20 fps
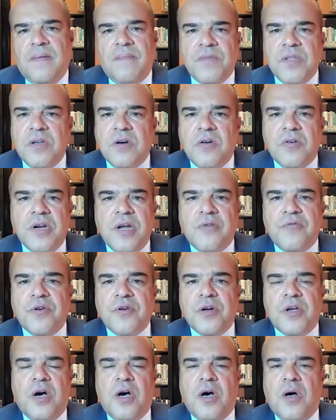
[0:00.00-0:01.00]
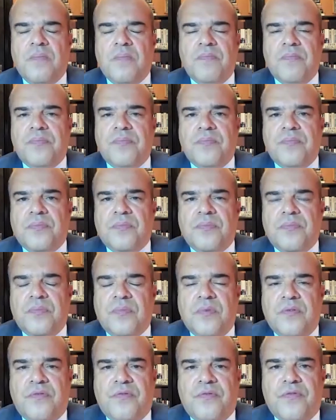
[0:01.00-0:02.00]
never got
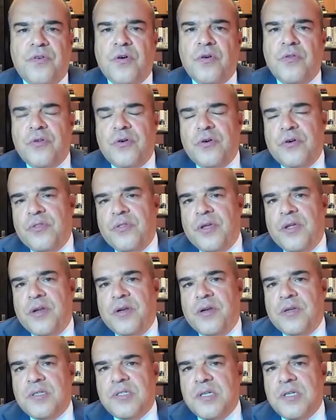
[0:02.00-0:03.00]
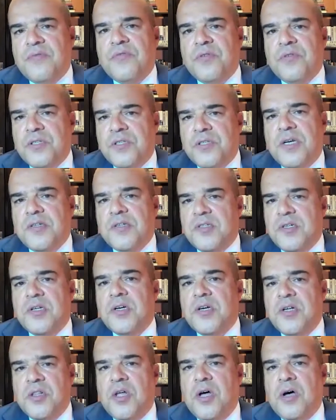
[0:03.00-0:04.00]
further than several dozen
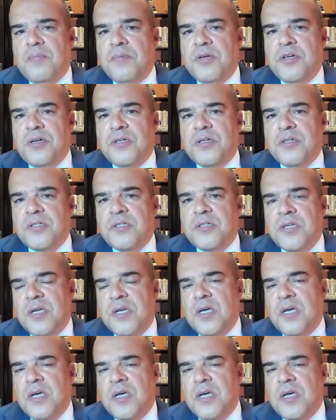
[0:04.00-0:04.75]
kilometers